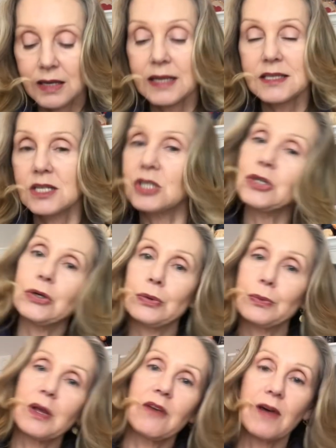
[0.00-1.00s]
nice to
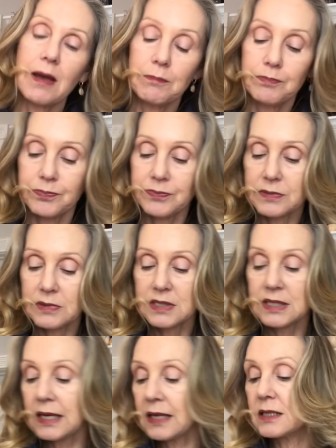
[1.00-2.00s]
do if I'm
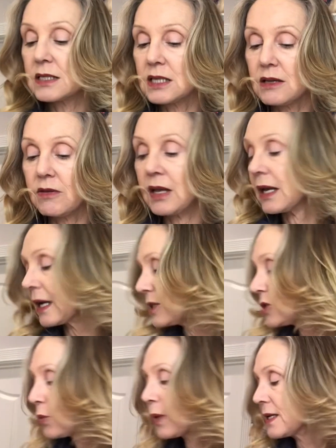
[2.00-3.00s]
sitting at the TV. And I
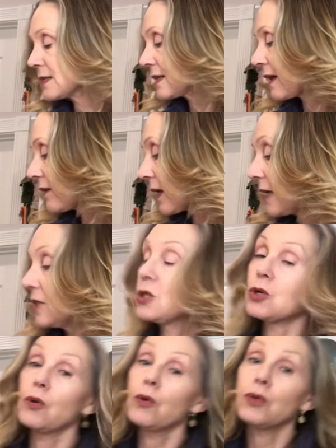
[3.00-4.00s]
do want to say that I
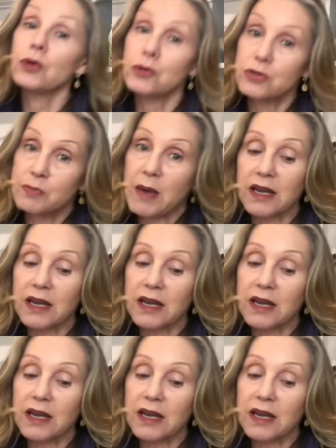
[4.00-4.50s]
do use